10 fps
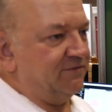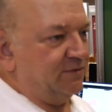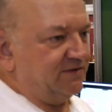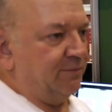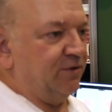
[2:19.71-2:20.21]
We
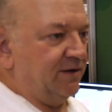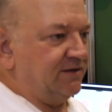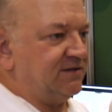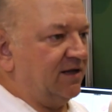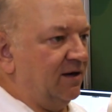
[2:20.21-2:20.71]
sell print
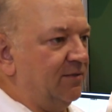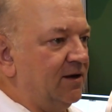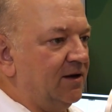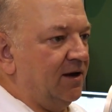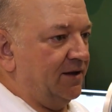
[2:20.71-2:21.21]
heads to them,
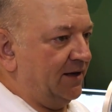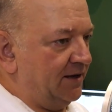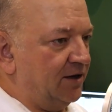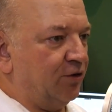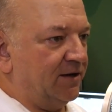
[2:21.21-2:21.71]
and they
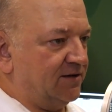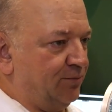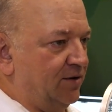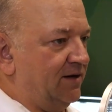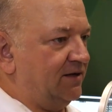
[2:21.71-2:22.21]
integrate the
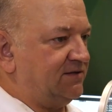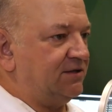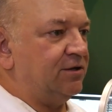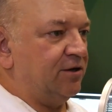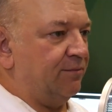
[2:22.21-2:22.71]
print heads
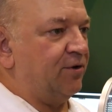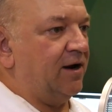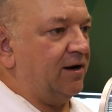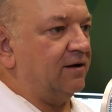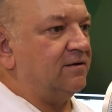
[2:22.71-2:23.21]
into their
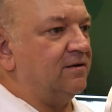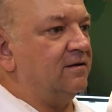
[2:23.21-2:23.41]
product.